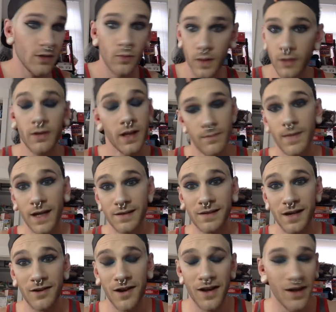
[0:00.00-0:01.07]
you will get
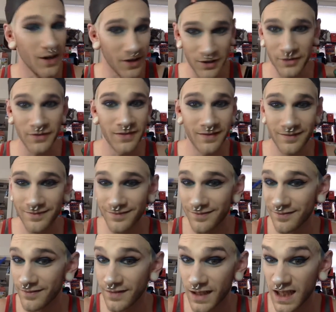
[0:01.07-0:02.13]
mascara on
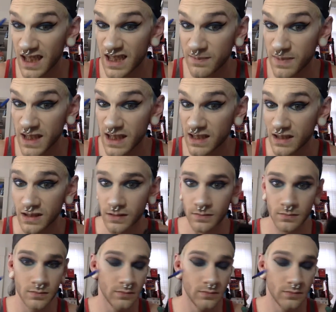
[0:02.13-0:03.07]
up here.